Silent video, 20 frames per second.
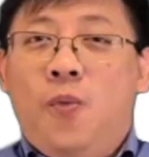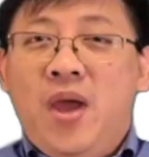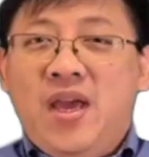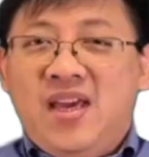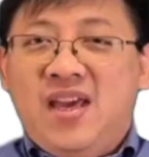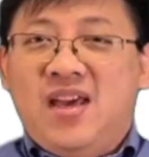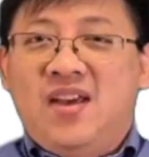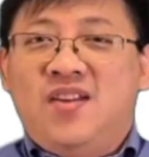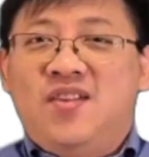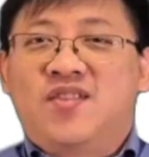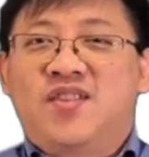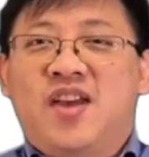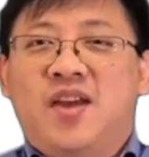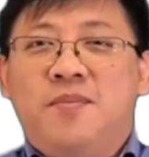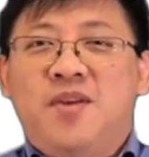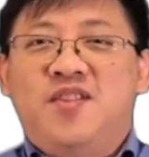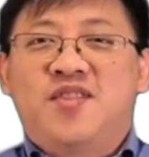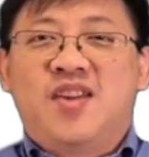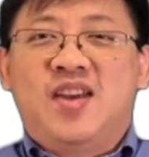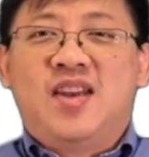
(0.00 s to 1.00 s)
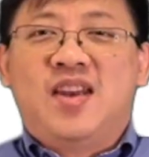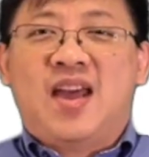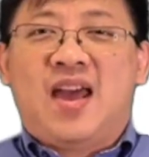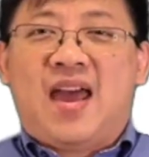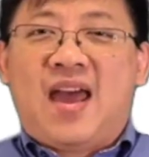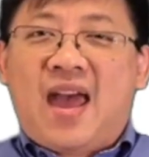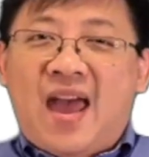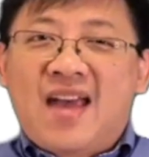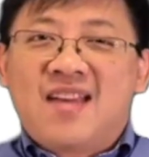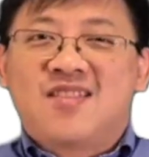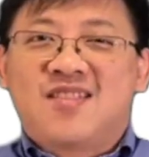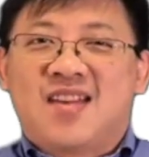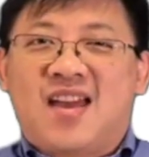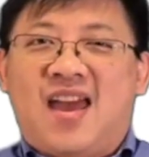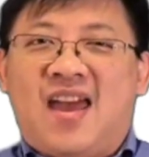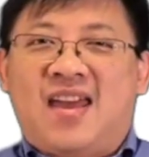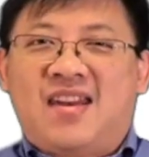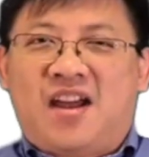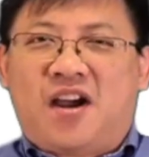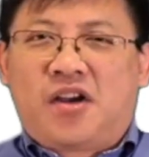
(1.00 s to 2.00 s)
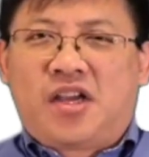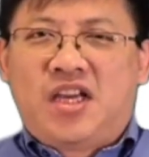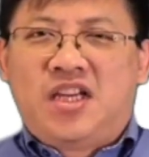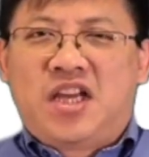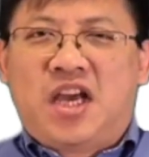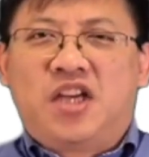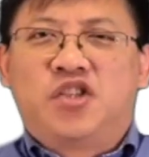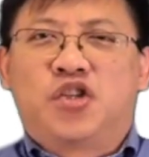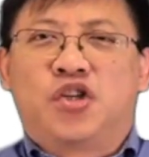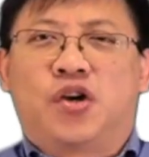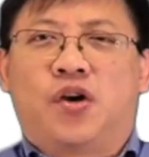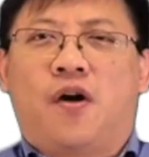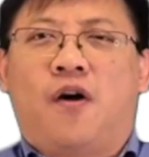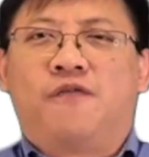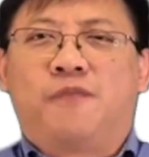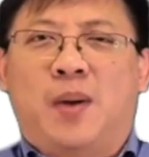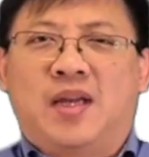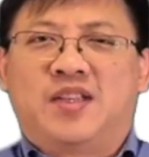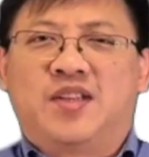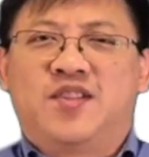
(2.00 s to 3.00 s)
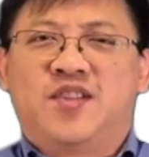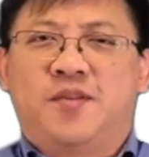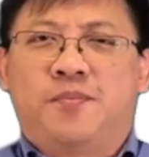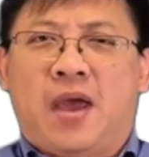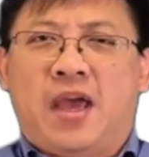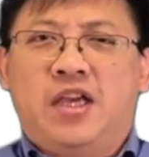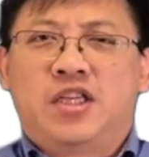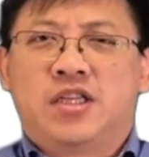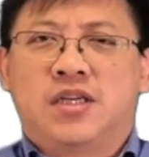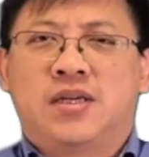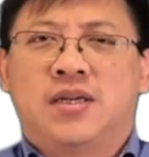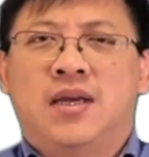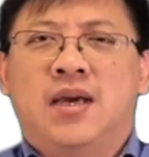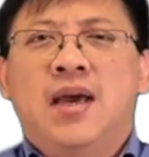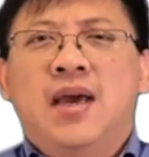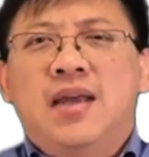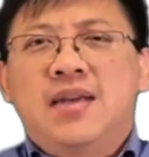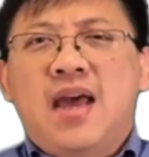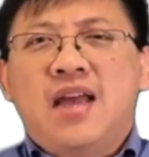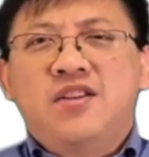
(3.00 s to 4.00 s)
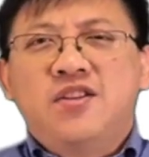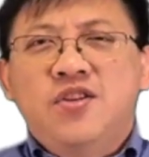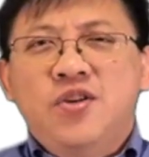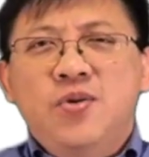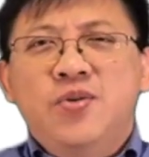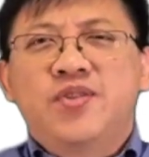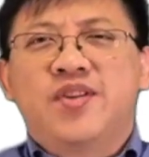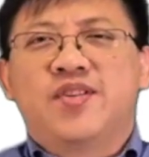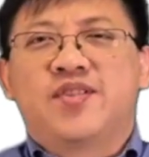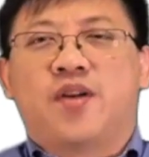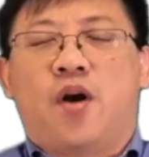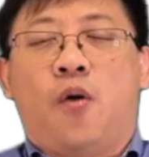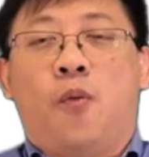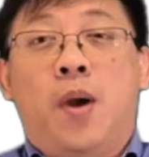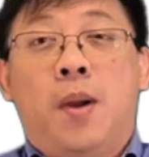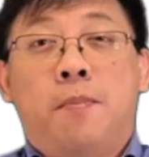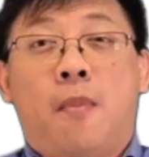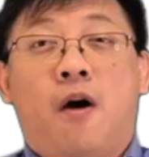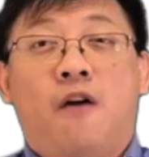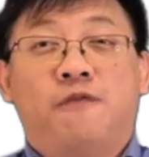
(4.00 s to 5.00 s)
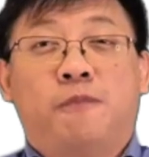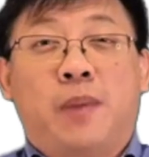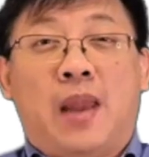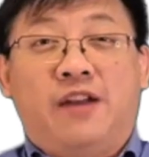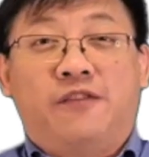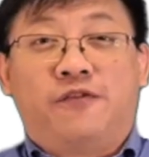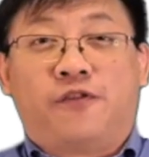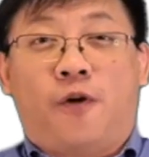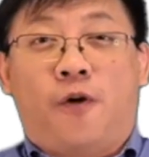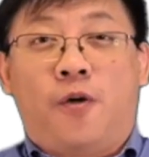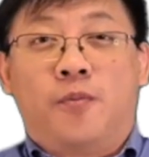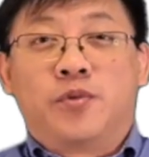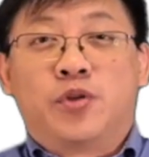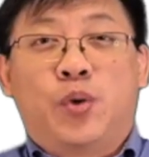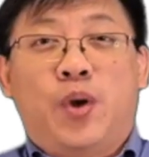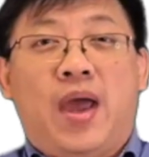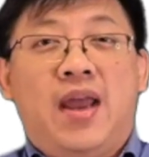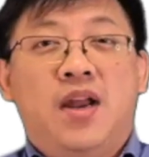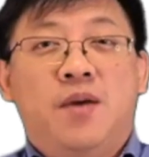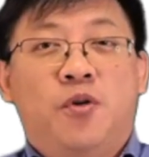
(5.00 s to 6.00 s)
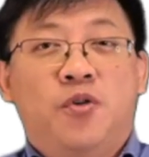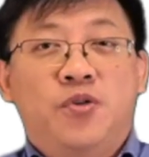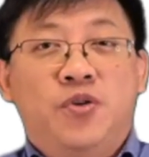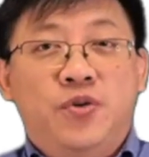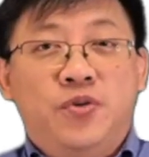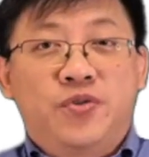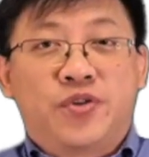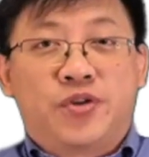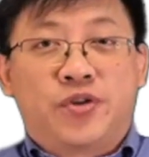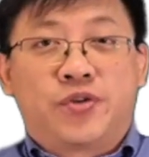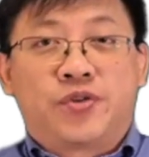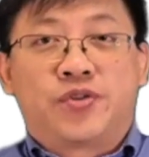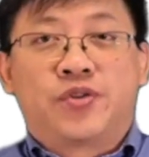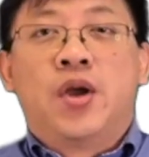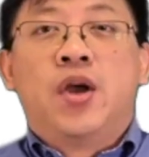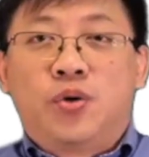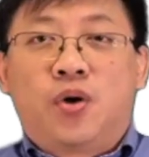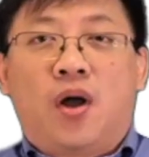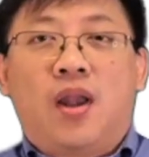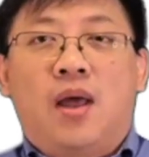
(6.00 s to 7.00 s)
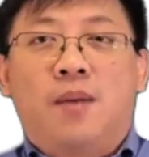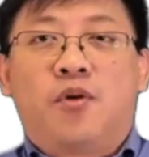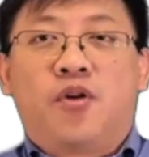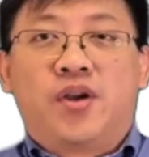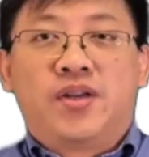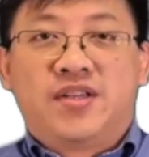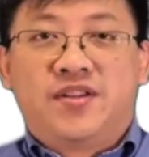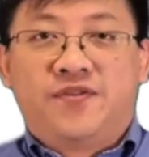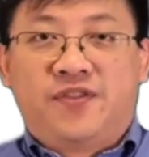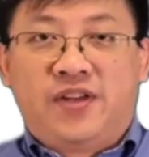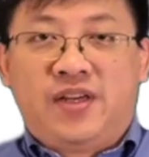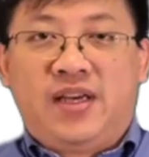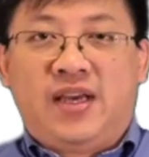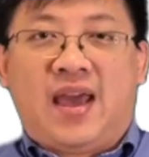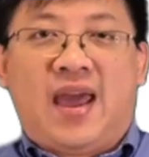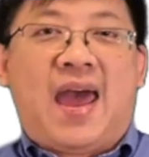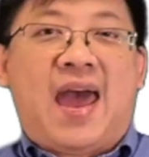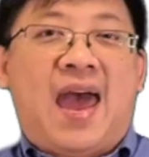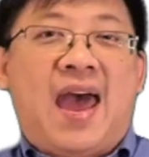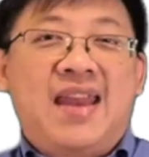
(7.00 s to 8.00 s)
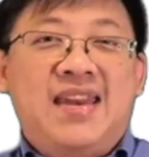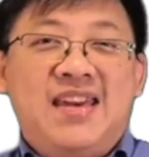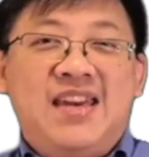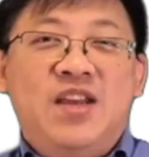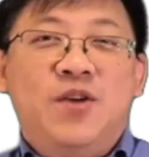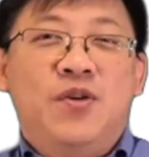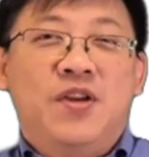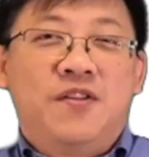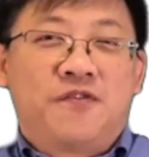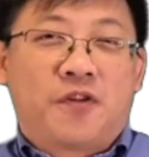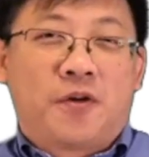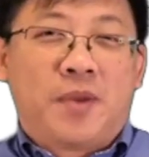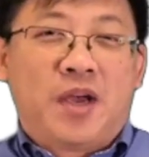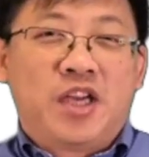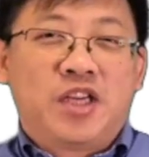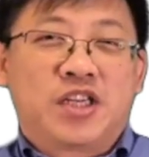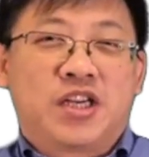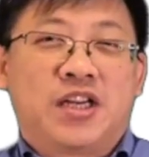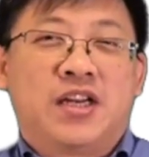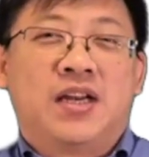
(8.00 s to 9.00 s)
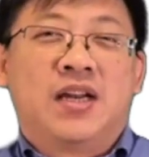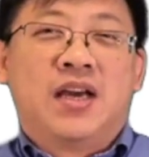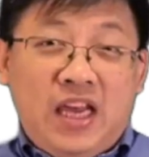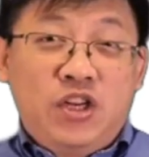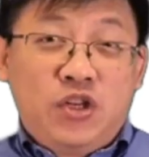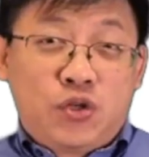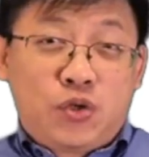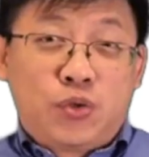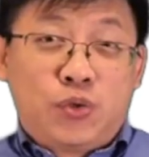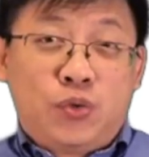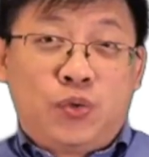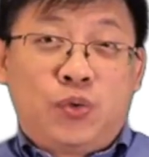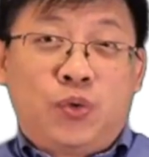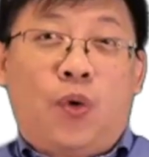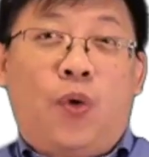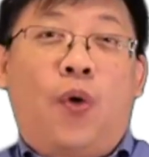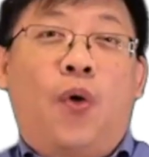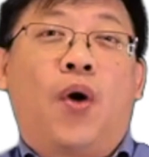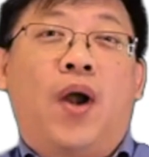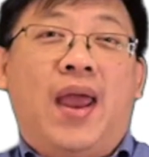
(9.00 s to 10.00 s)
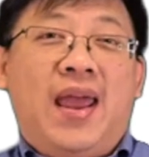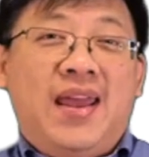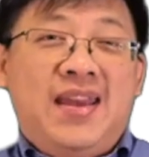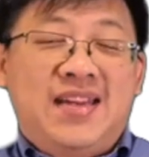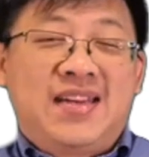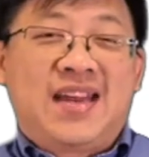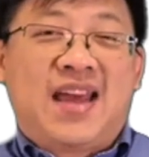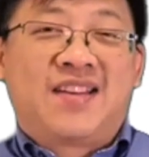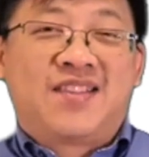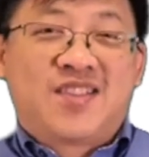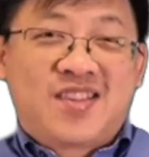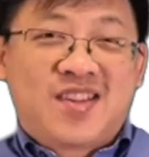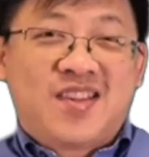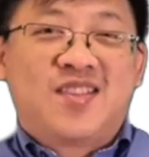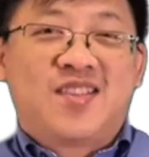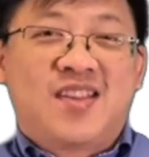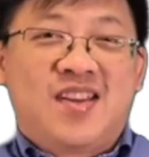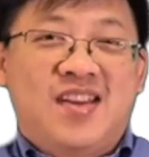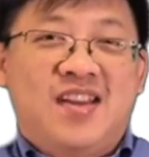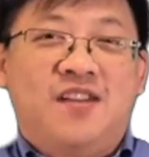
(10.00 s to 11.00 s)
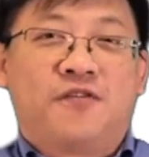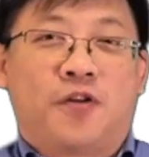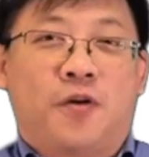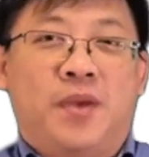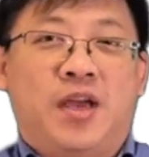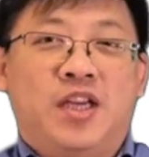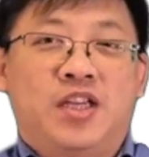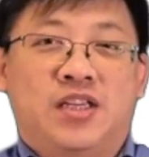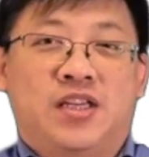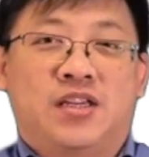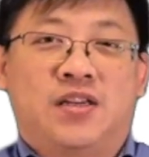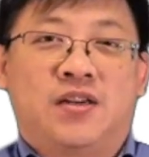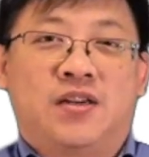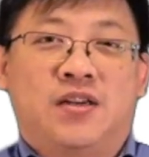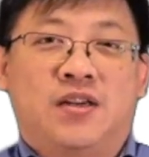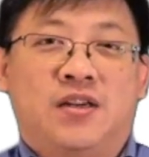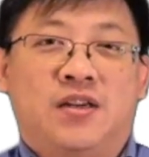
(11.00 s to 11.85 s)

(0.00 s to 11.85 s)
Wikis can be seen as an architecture of participation that uses a web of platform to enable users to collaboratively add new information into or edit existing information.